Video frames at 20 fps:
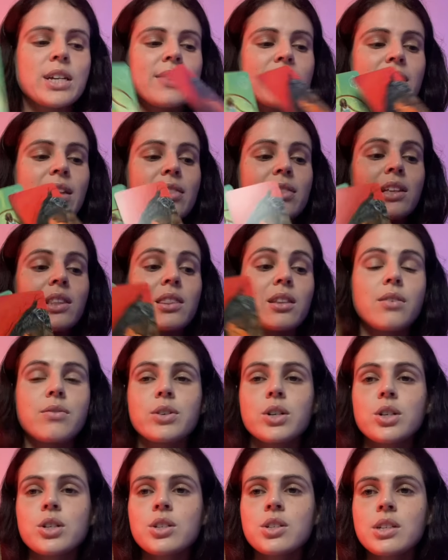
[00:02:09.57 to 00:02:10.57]
and then the
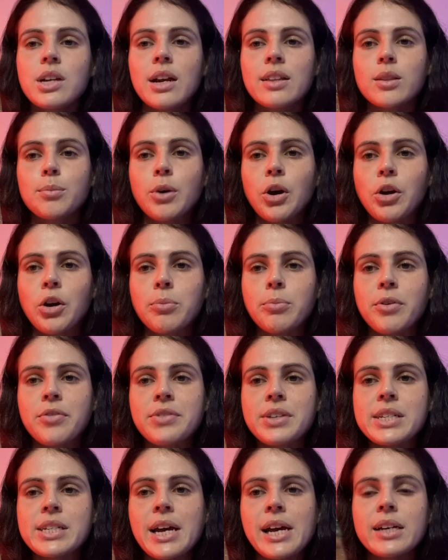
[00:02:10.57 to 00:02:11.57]
lovers at the bottom of
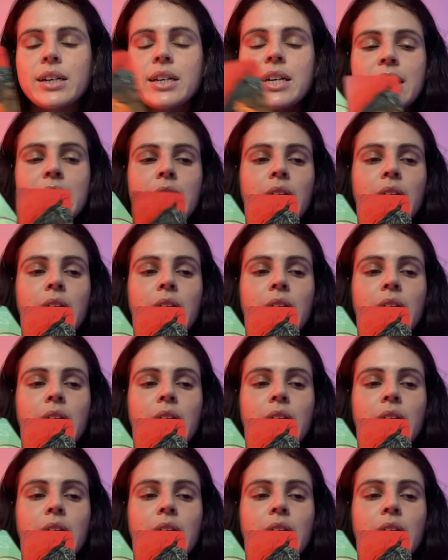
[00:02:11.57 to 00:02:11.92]
the deck,